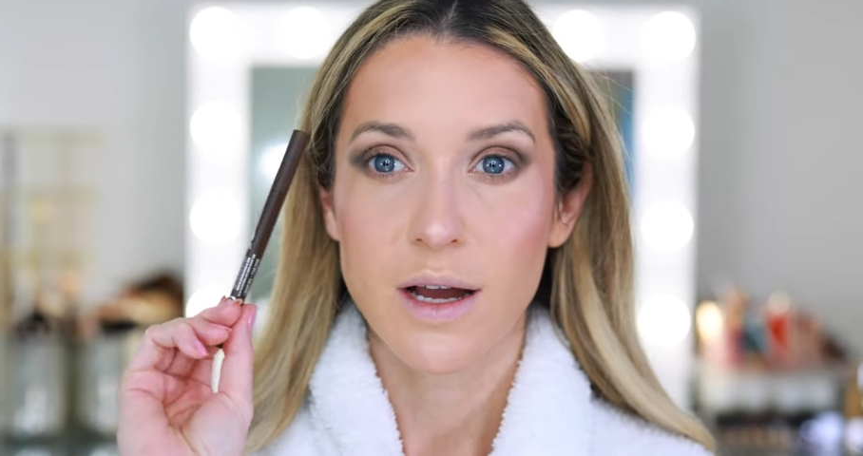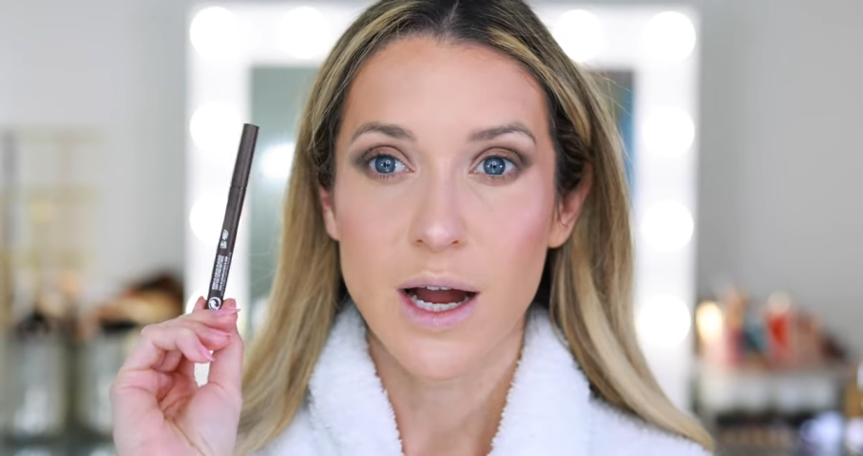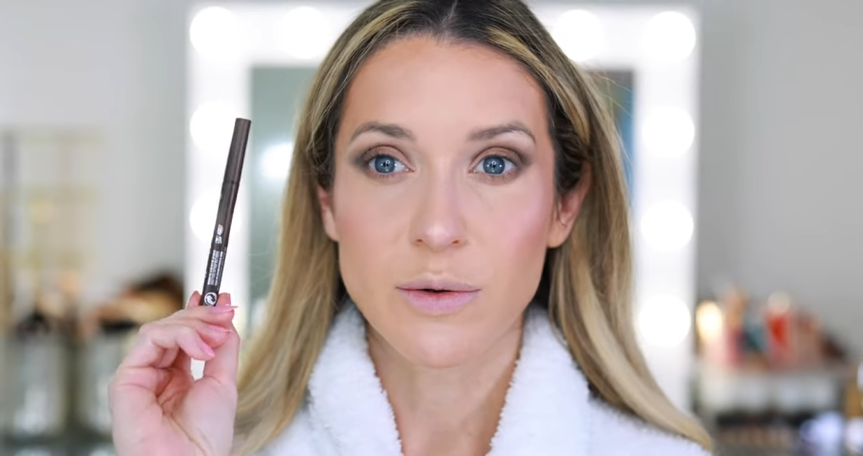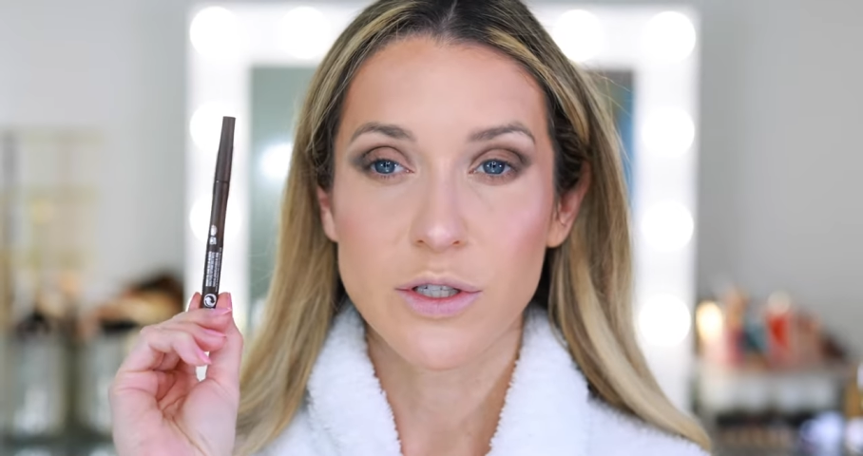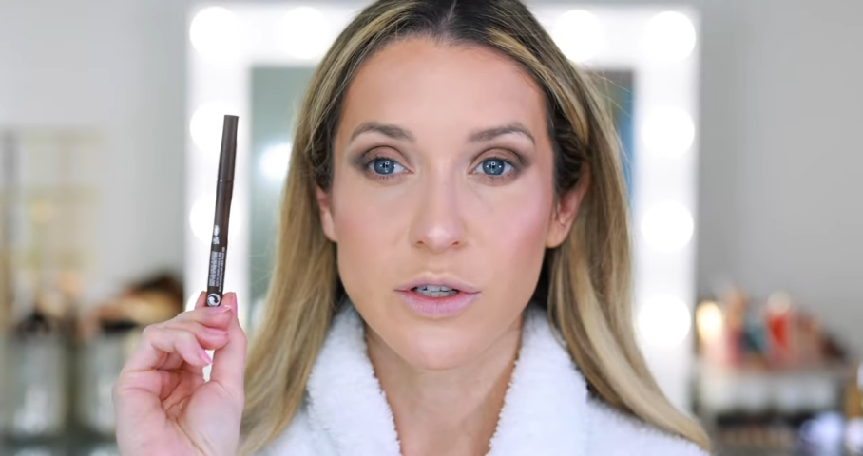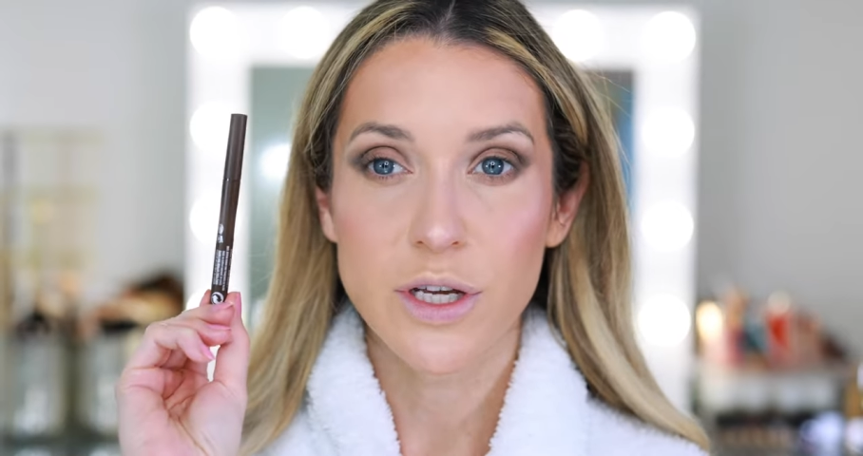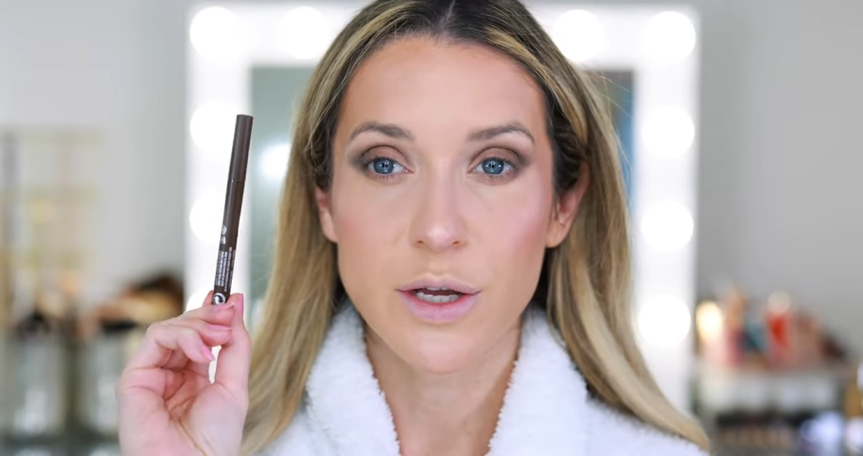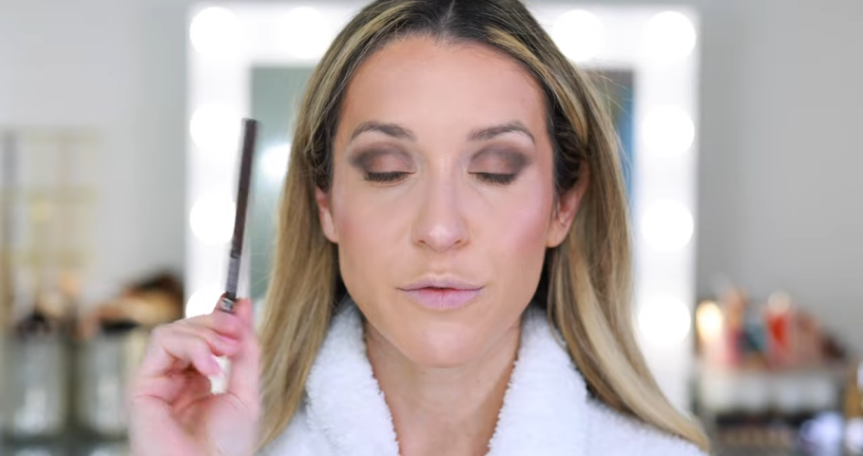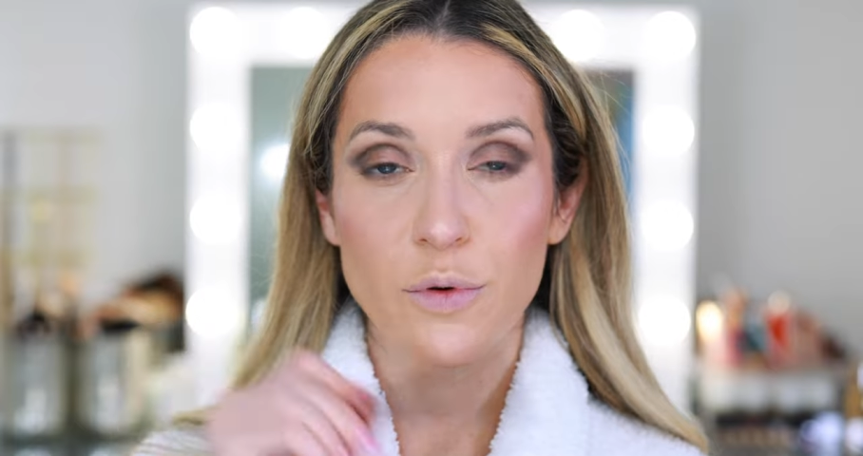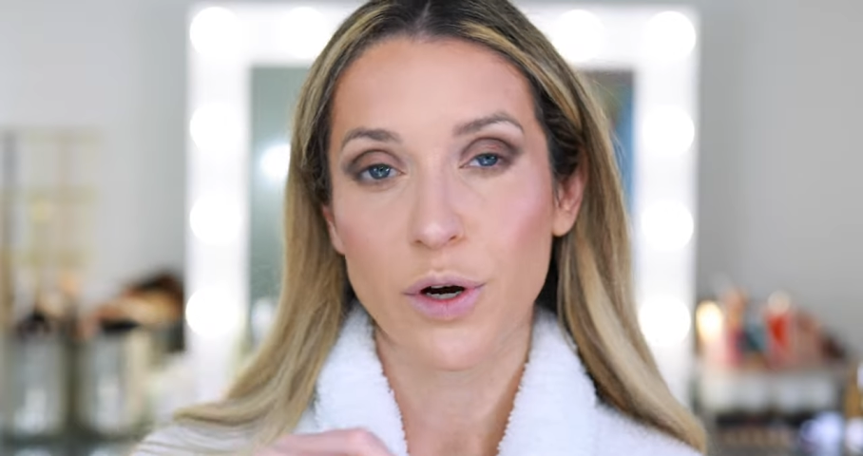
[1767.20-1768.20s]
I was
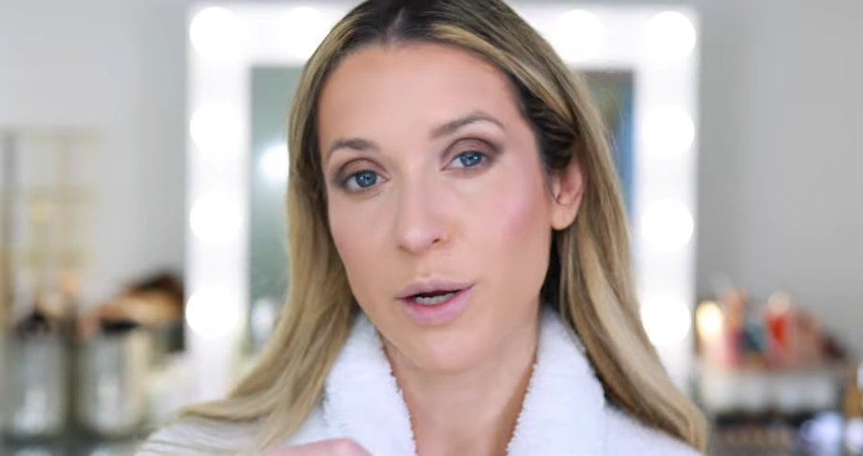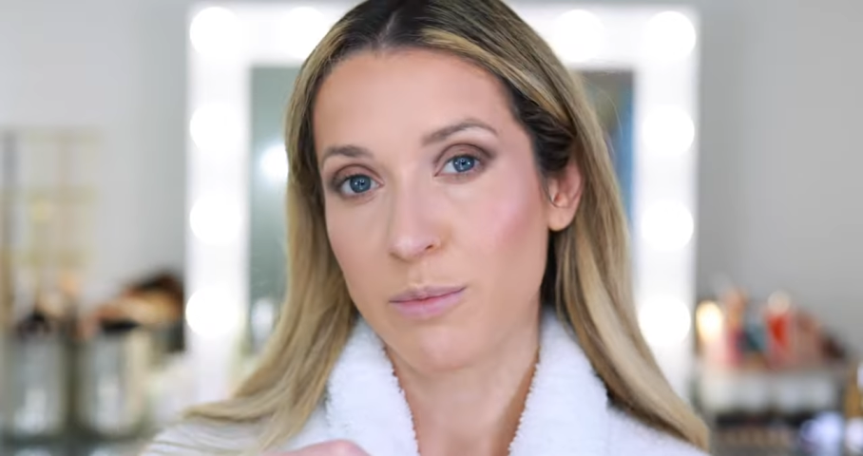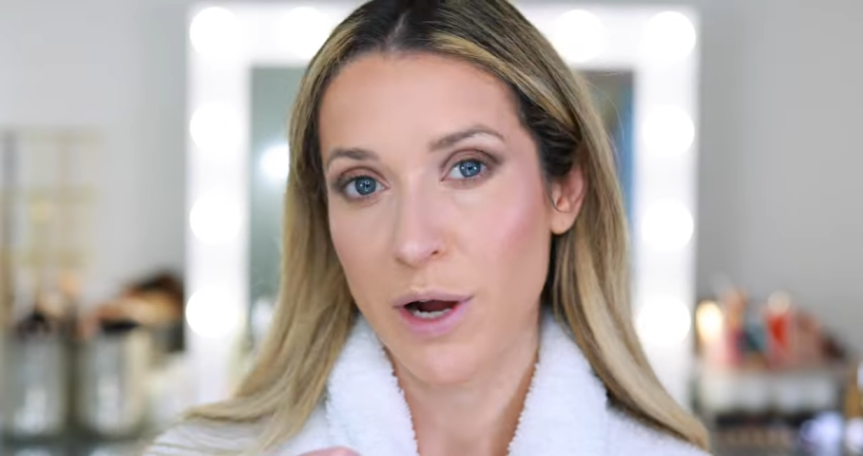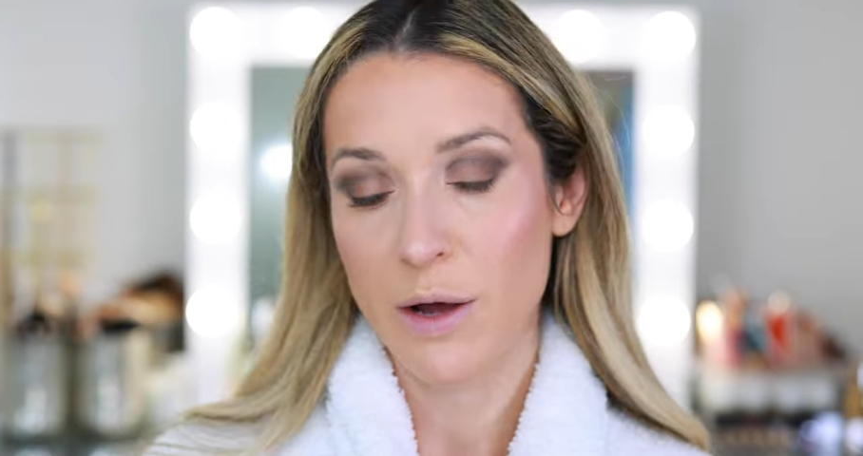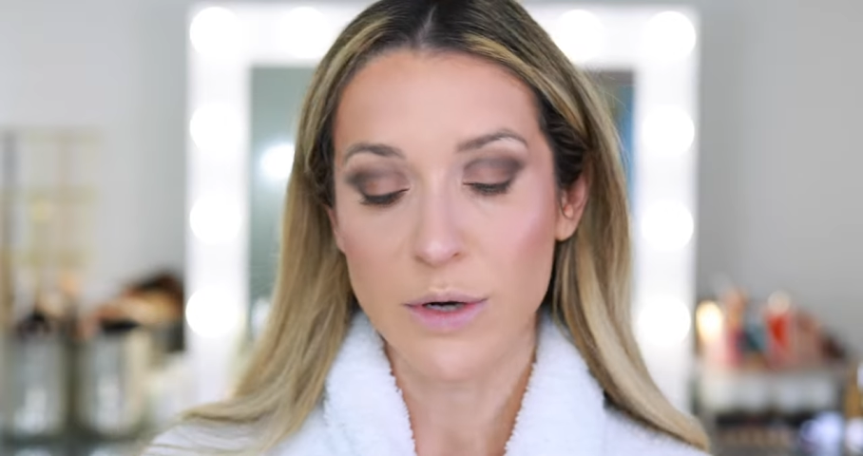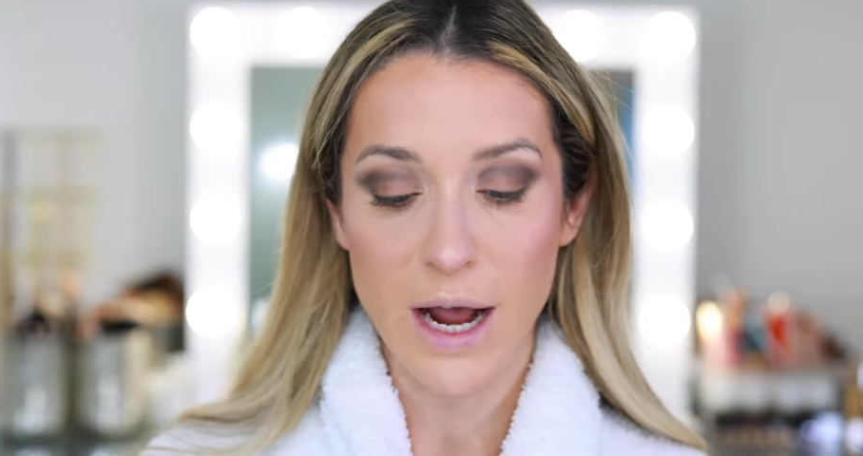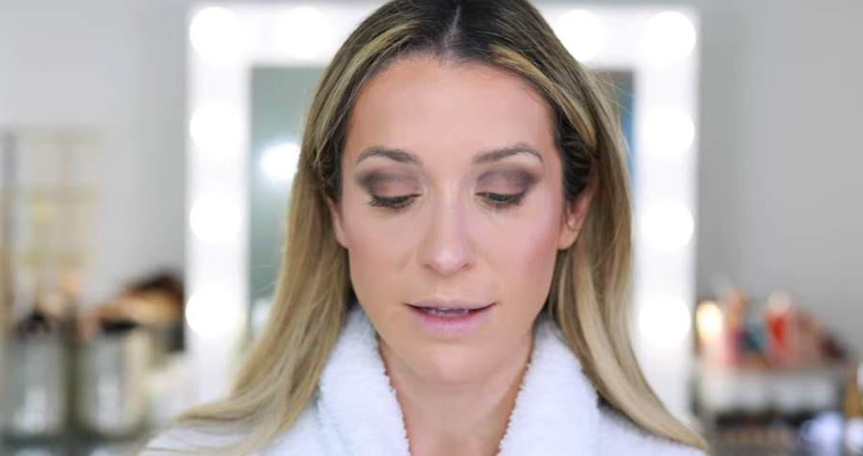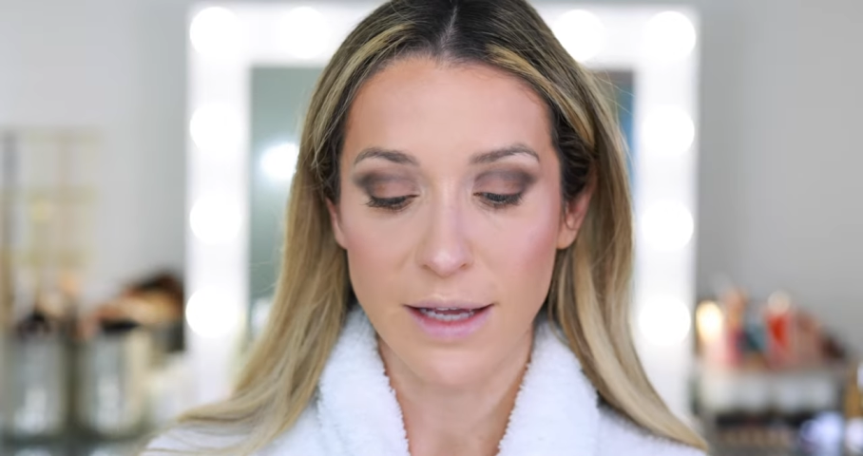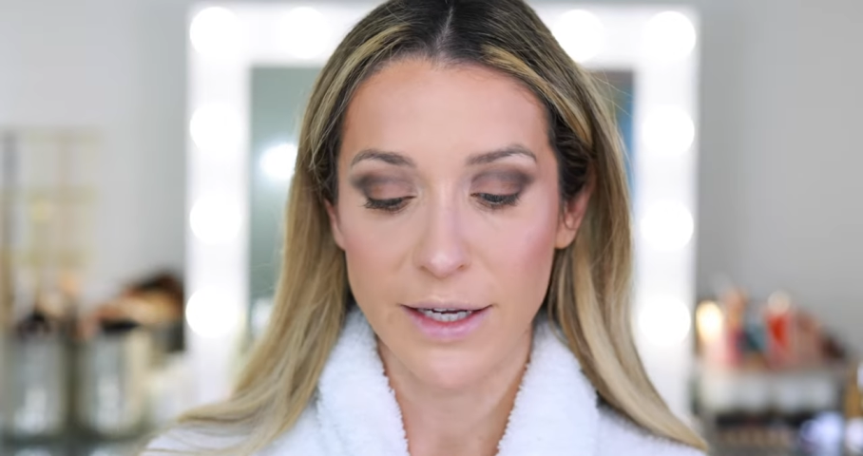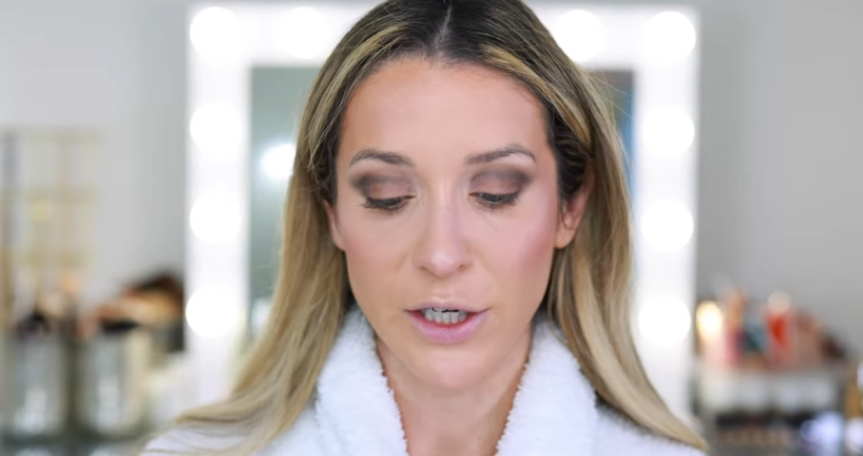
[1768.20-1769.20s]
looking for a brown
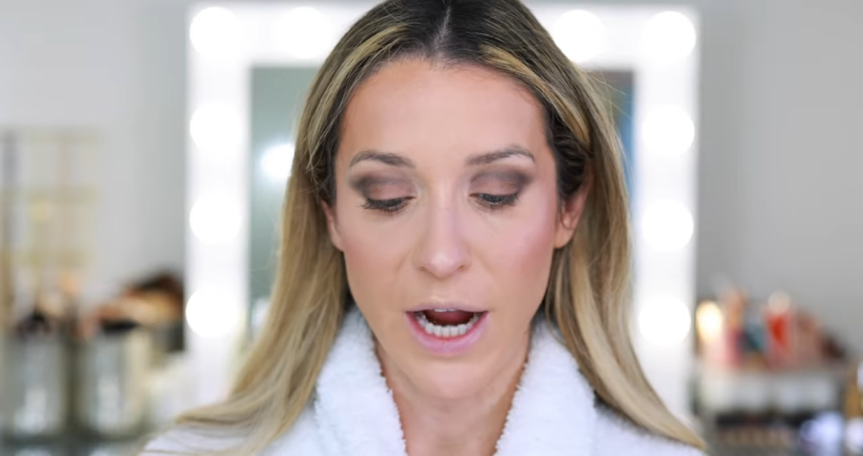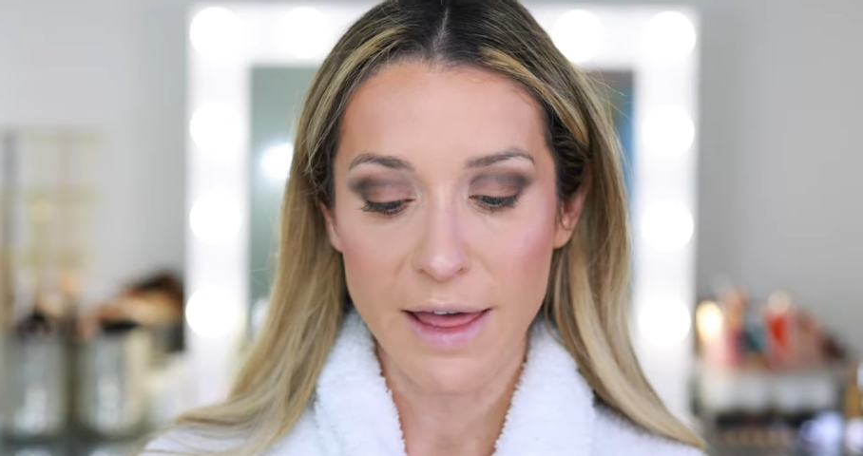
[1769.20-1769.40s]
eyeliner.